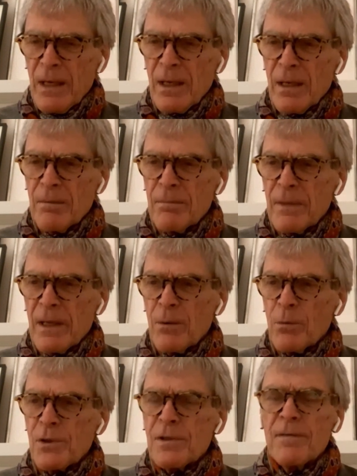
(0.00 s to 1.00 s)

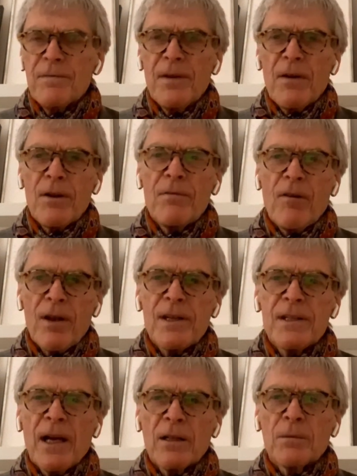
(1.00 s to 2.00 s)
it was a very,
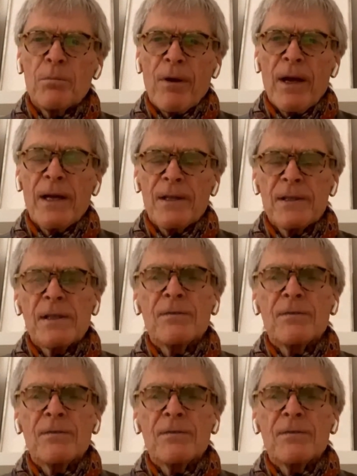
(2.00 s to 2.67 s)
very dull brand.